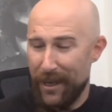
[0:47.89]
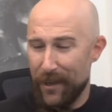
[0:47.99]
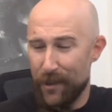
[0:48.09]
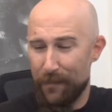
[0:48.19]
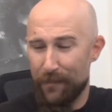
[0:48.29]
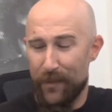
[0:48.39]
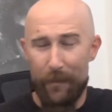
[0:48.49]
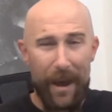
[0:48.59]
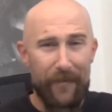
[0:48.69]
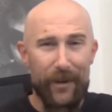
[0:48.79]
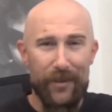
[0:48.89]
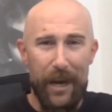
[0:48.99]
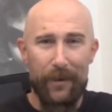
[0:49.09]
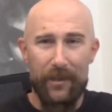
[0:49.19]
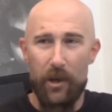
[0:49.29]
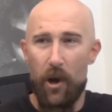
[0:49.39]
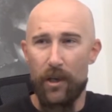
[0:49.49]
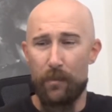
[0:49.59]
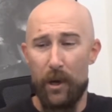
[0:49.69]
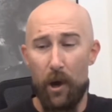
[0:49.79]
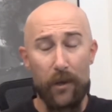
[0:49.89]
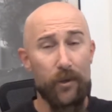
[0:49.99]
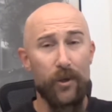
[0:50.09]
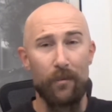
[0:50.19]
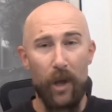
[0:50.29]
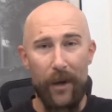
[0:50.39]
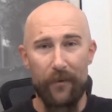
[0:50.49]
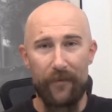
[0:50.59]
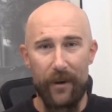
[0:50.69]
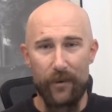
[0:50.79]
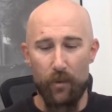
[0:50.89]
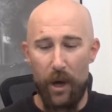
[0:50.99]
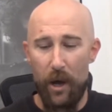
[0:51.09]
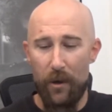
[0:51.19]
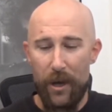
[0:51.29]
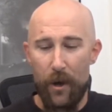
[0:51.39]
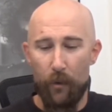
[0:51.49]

some some heavier sounding songs, but also some lighter fare as well